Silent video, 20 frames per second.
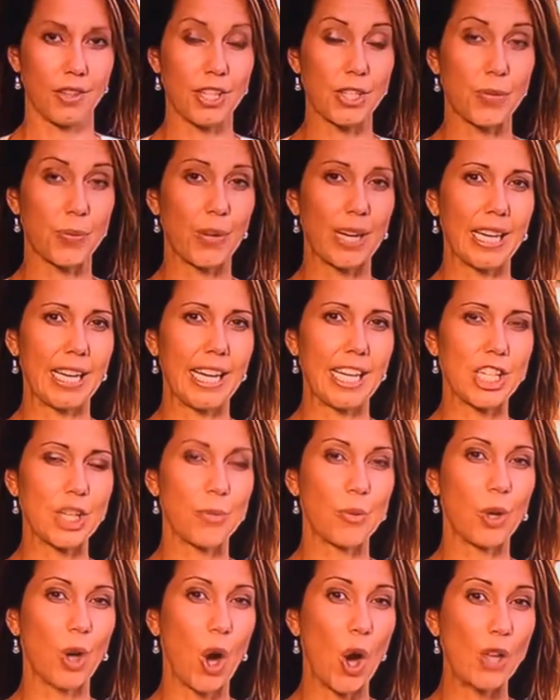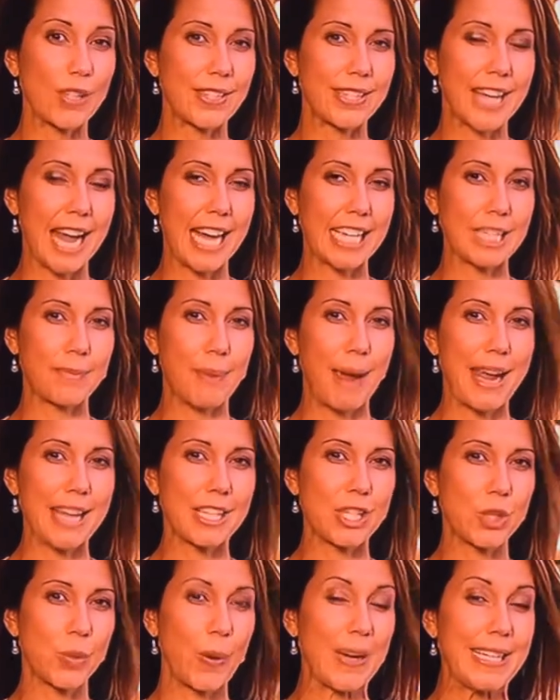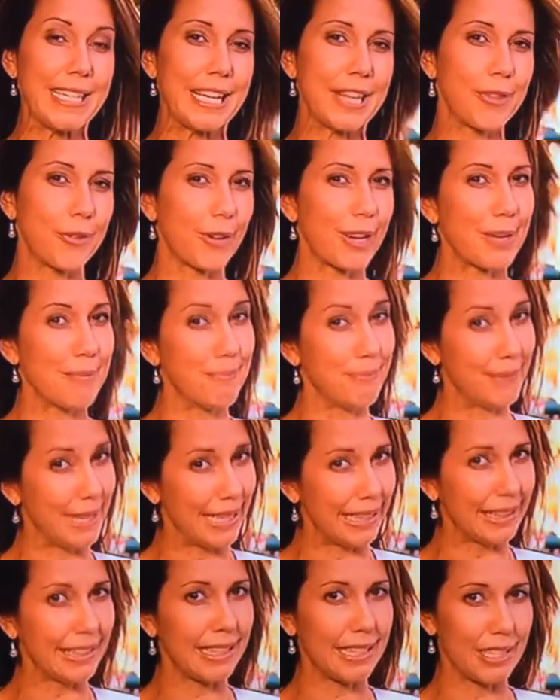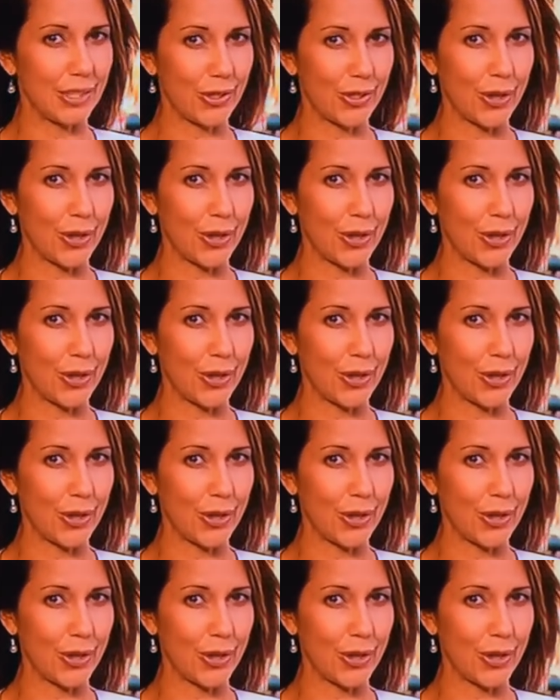This re-election will cost taxpayers $23 million,